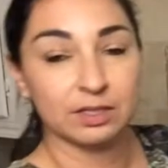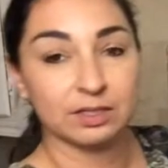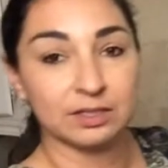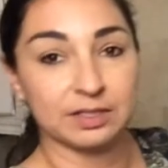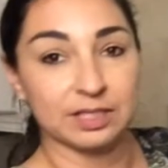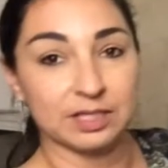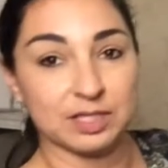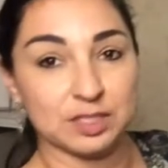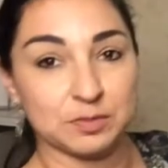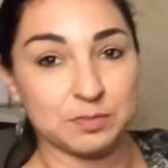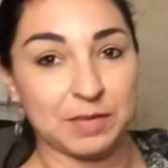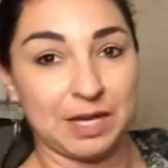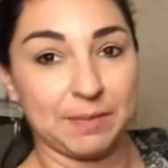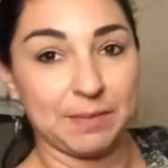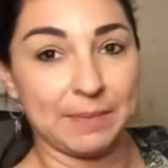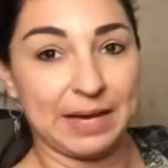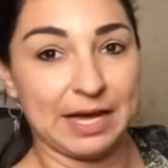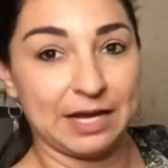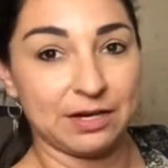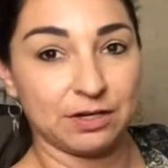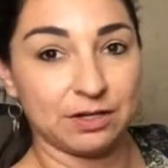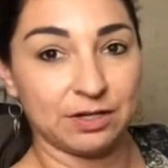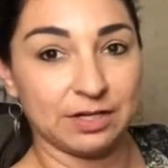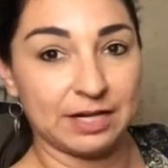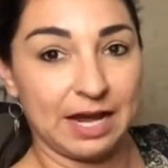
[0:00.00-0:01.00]
There's my
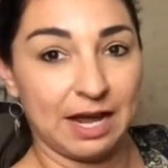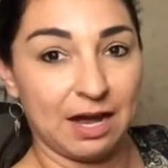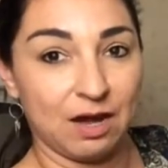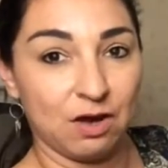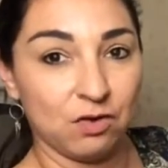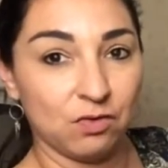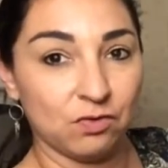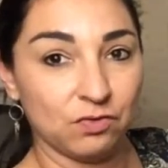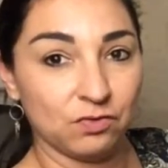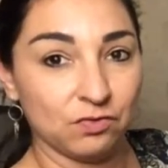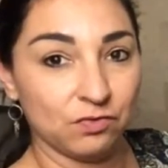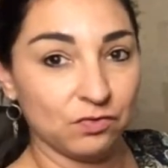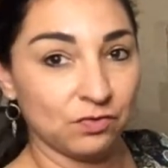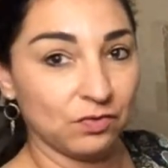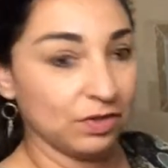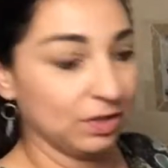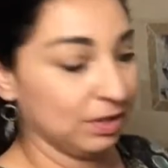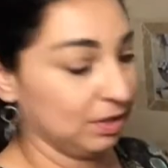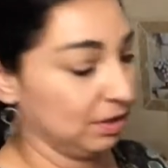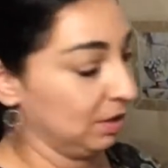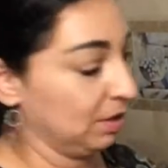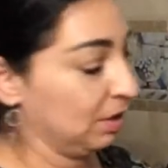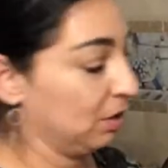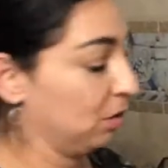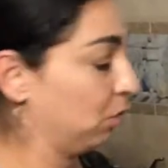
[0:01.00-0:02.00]
batter now,
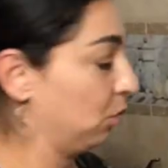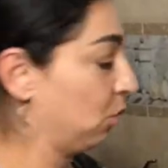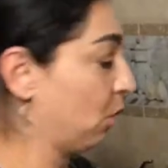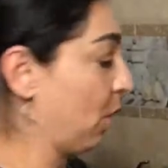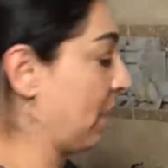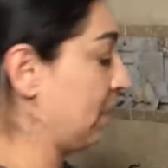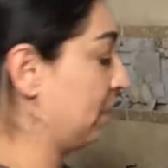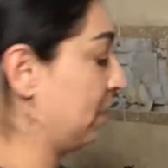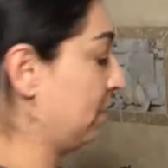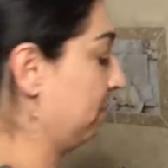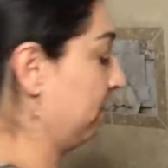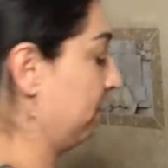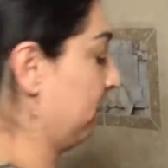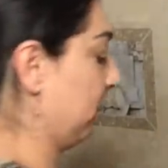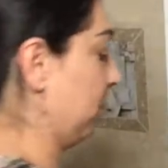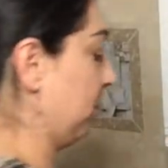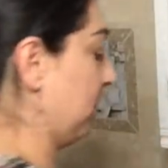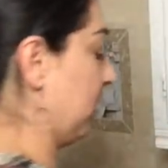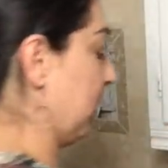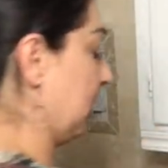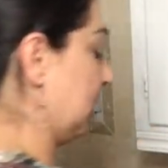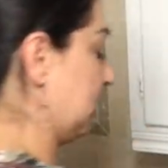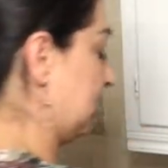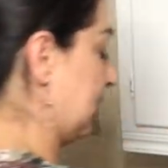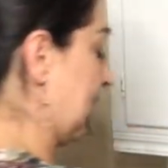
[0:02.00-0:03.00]
ready for
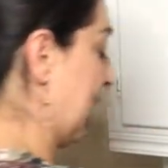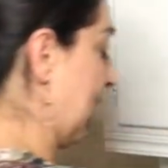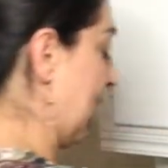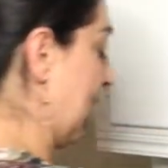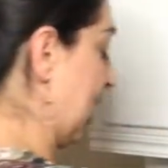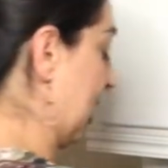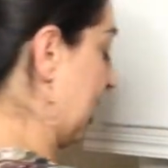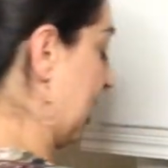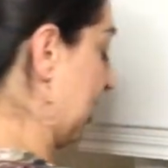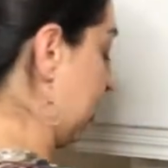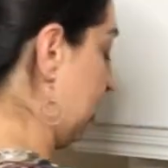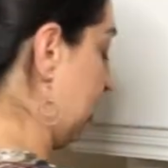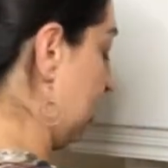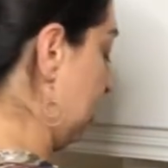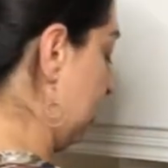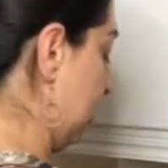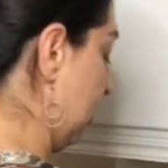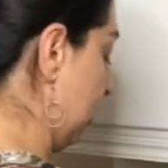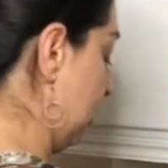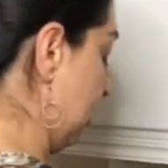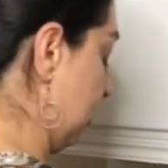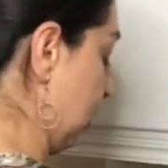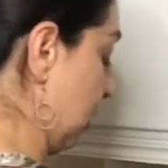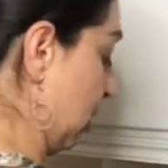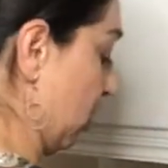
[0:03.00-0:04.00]
me to add
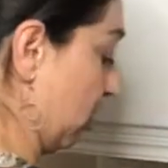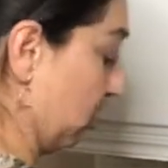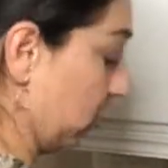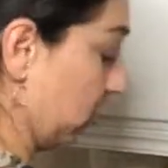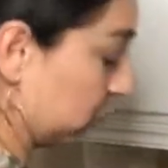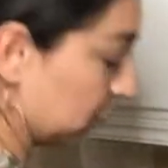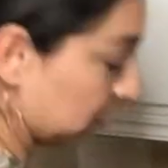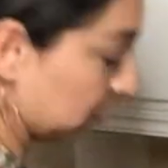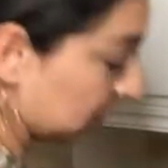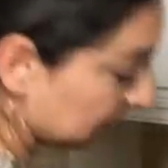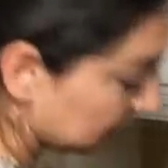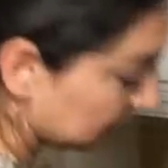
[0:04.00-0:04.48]
the oats.